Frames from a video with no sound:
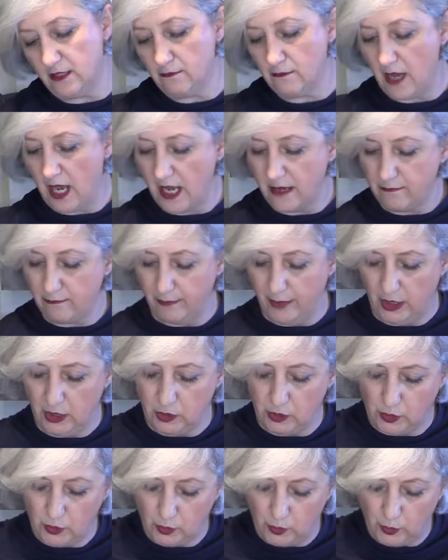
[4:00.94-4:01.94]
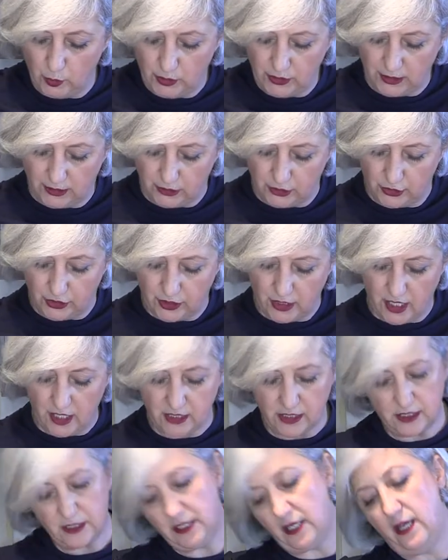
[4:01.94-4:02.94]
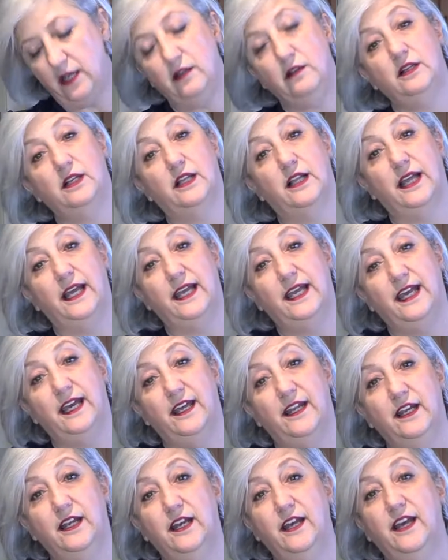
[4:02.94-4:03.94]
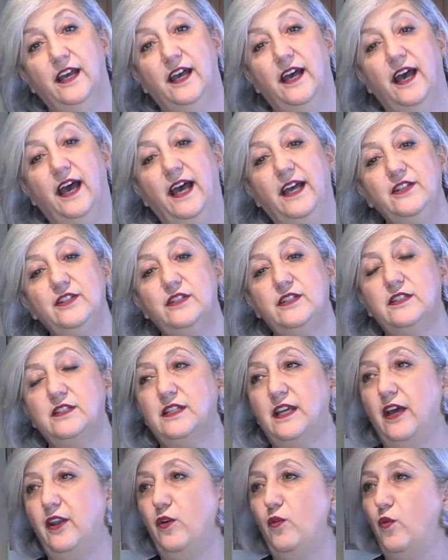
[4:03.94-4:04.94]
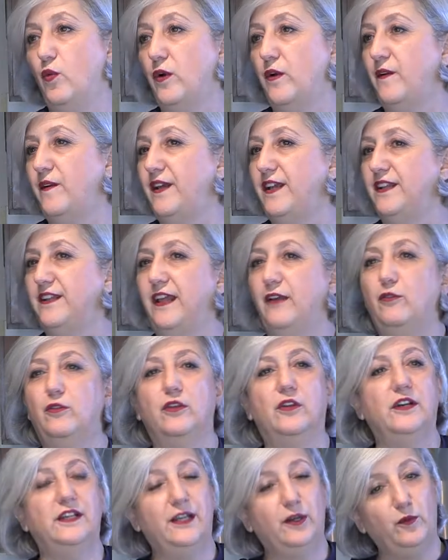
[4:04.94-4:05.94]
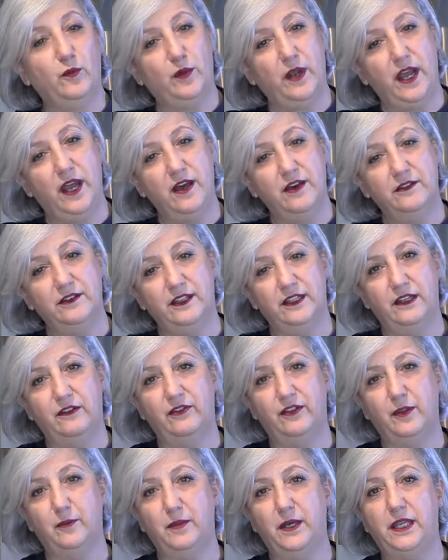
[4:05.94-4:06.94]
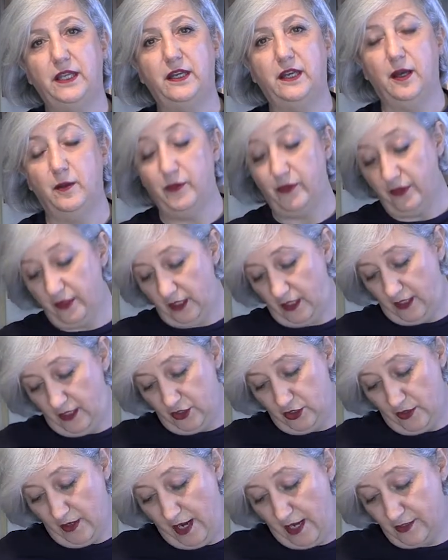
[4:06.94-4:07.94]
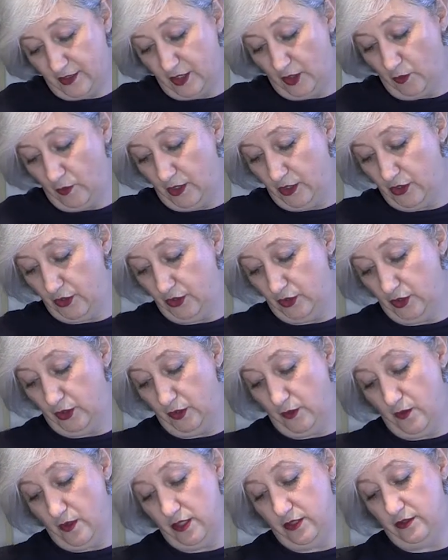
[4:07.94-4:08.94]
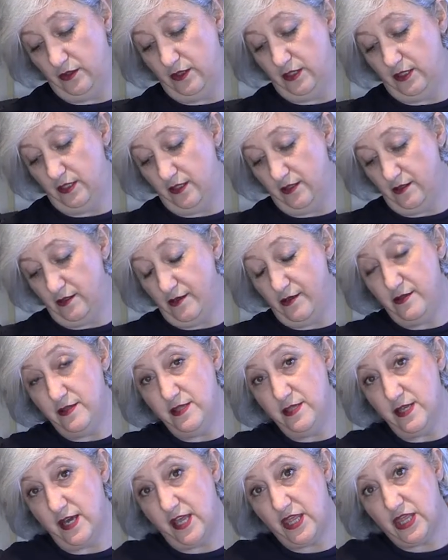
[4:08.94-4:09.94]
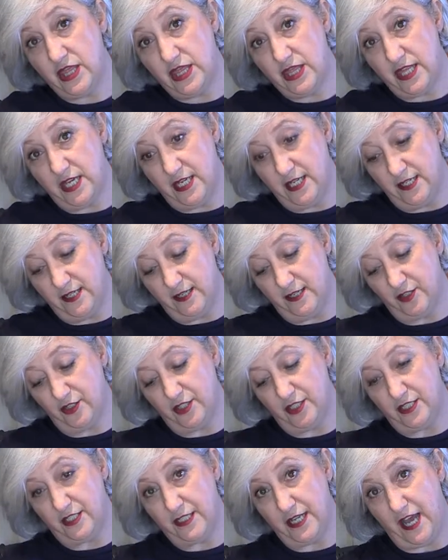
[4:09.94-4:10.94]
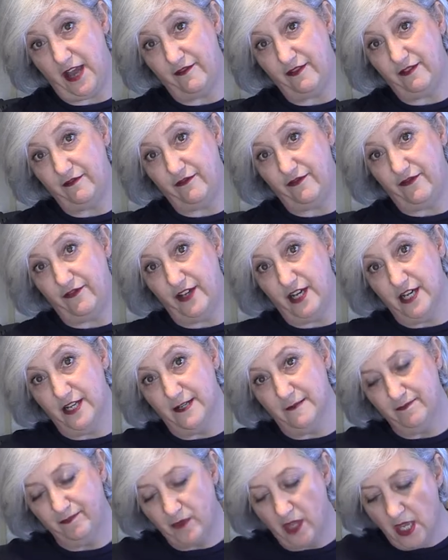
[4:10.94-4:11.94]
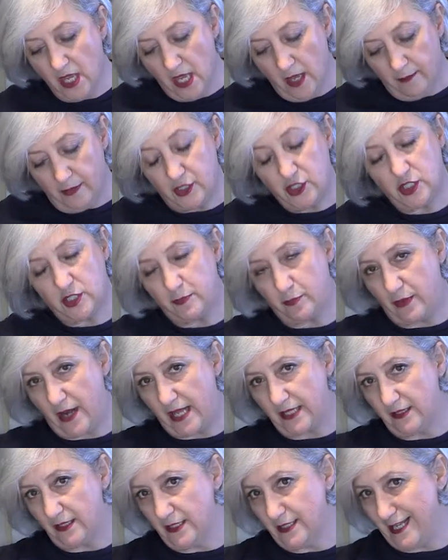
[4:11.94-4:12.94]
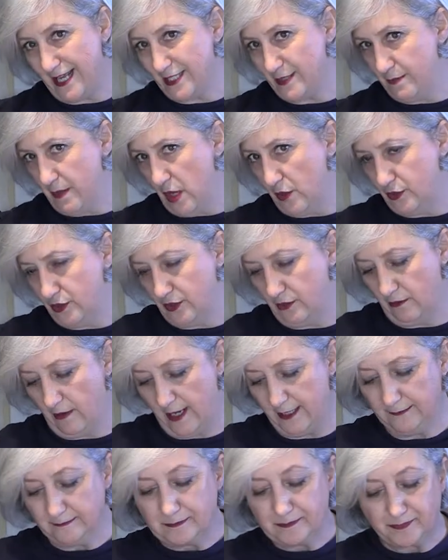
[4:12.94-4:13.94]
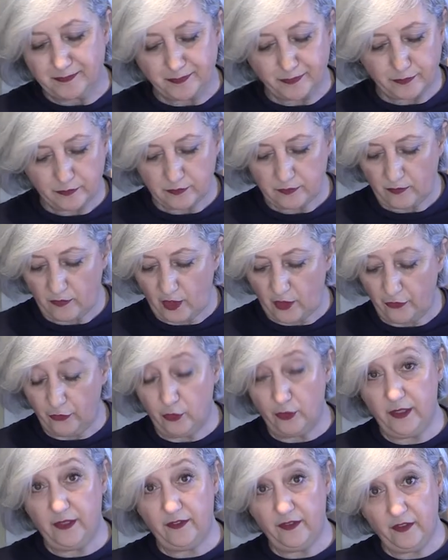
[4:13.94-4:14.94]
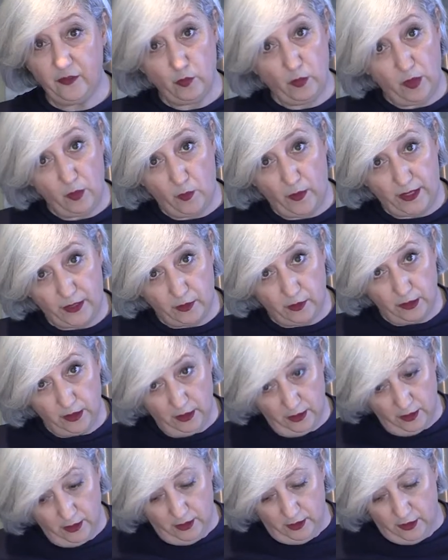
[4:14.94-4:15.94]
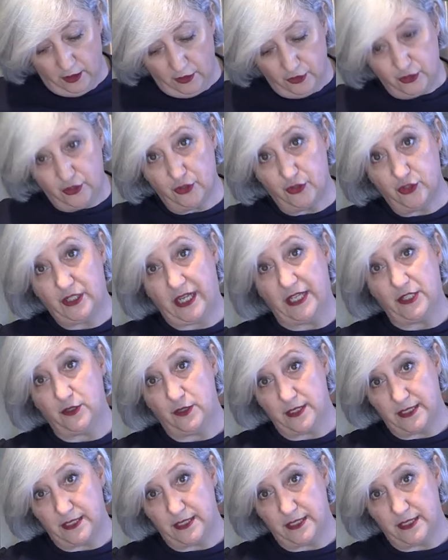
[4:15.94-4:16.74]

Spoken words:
my boat and just kind of click it and just kind of worry and look around. And if somebody comes in the kitchen asking what you're doing, you say, oh, nothing, just having fun. But just practicing that motion, right? So this is one way you get